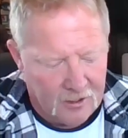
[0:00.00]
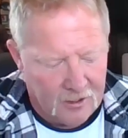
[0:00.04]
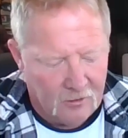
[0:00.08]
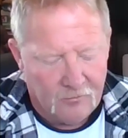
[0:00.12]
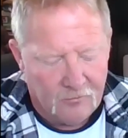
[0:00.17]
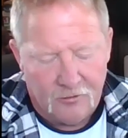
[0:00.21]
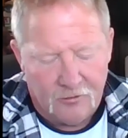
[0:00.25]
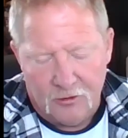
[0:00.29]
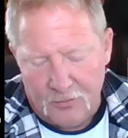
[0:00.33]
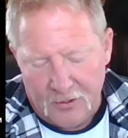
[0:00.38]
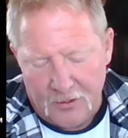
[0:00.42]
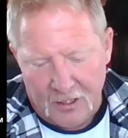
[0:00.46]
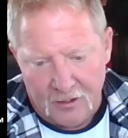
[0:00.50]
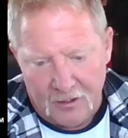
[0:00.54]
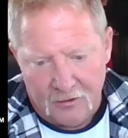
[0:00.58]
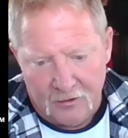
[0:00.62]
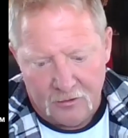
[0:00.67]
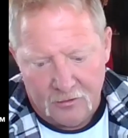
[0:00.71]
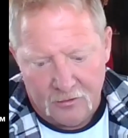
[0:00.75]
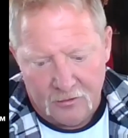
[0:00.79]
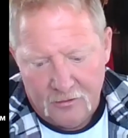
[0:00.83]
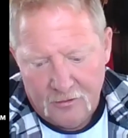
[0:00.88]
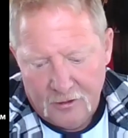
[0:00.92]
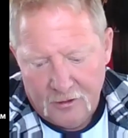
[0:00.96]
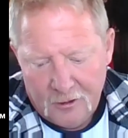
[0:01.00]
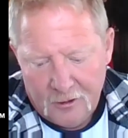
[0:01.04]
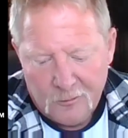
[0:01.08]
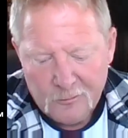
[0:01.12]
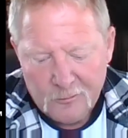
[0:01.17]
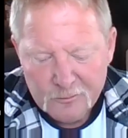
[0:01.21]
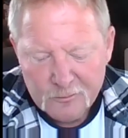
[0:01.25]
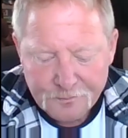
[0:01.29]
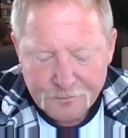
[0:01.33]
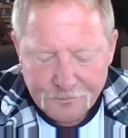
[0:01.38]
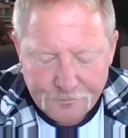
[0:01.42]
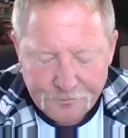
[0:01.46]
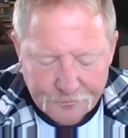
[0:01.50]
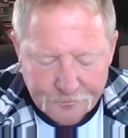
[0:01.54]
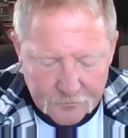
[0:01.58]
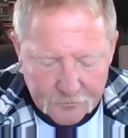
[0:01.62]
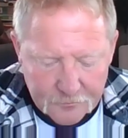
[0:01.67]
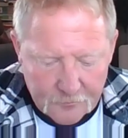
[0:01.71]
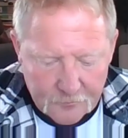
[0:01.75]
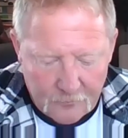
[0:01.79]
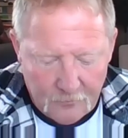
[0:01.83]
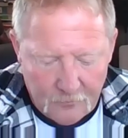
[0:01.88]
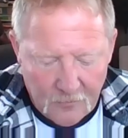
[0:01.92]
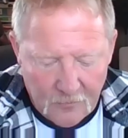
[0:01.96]
however you're paying your
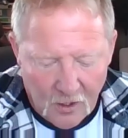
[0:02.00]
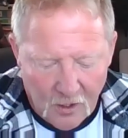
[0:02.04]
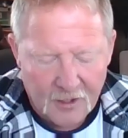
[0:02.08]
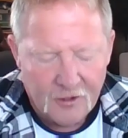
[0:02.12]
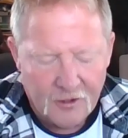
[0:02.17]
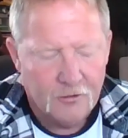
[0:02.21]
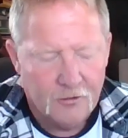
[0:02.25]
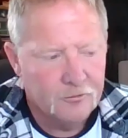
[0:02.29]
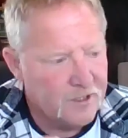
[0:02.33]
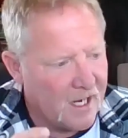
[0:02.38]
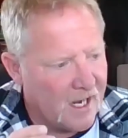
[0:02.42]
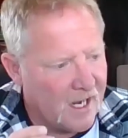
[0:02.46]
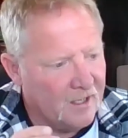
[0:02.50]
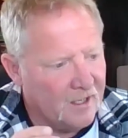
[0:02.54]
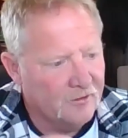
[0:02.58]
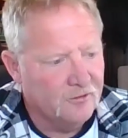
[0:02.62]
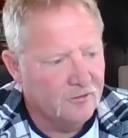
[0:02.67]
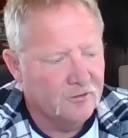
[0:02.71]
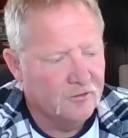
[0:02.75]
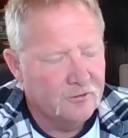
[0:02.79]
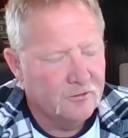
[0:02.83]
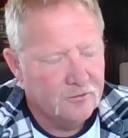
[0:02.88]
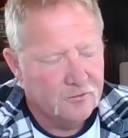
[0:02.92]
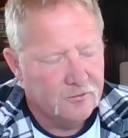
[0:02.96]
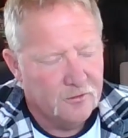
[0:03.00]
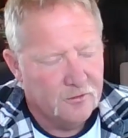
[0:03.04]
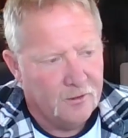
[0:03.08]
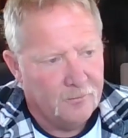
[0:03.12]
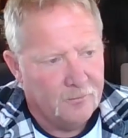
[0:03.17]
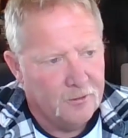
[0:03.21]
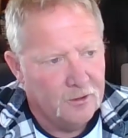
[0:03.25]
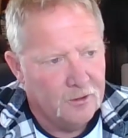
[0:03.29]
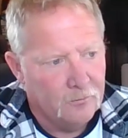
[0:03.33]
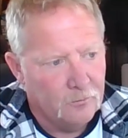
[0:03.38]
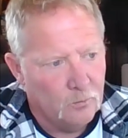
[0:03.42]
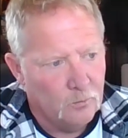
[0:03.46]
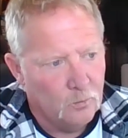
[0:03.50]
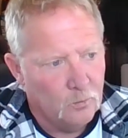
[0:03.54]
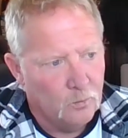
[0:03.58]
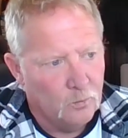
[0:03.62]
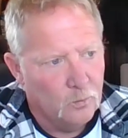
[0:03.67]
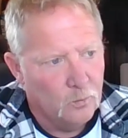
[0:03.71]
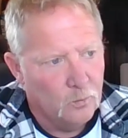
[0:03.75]
Idaho taxes. I mean,